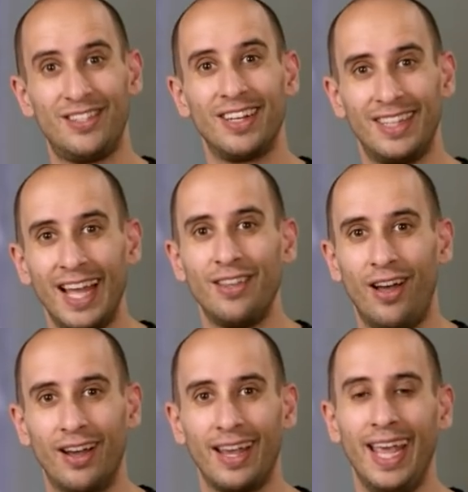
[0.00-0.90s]
done a TED
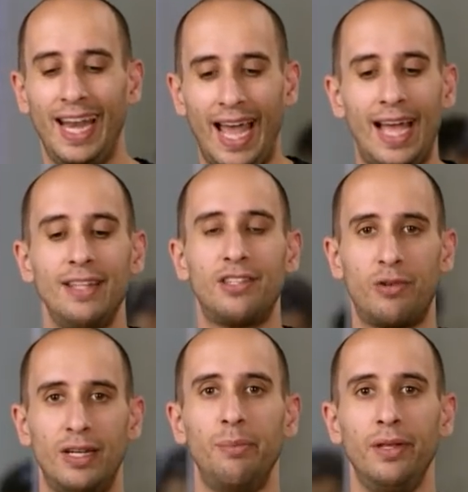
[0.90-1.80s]
Talk. It adds
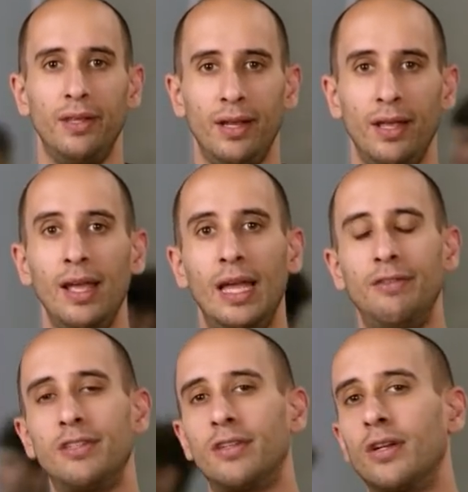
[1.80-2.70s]
credibility. If
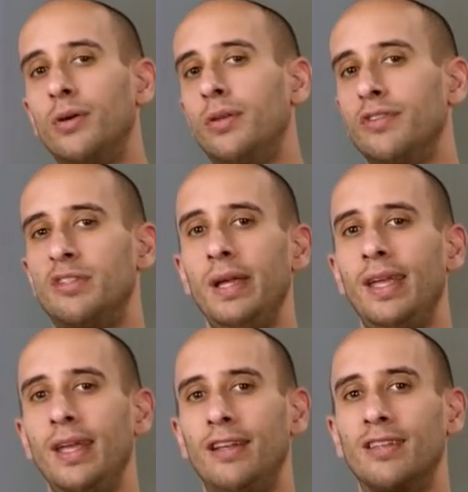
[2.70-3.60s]
she's gonna go do a
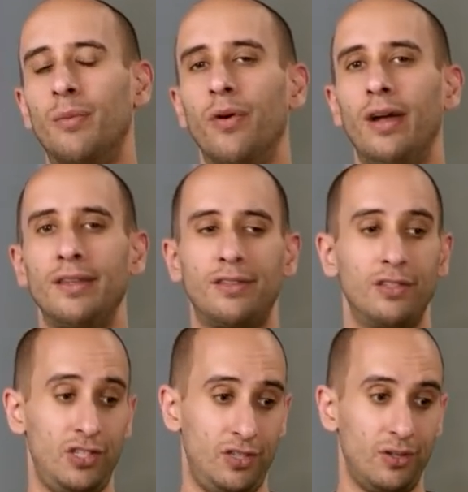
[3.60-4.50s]
speaking gig somewhere else,
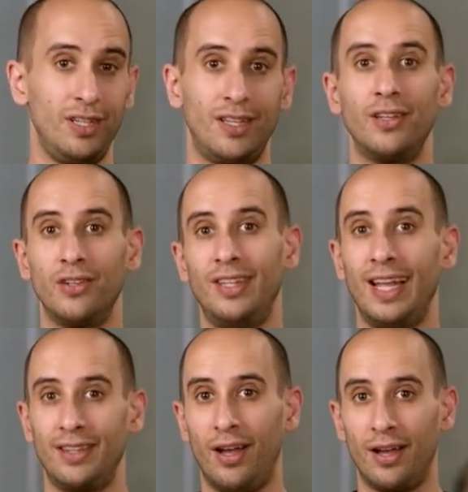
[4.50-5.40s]
she's already done her
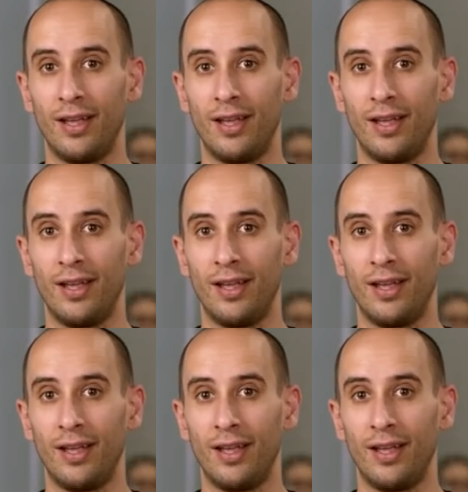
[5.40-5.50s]
TED Talk.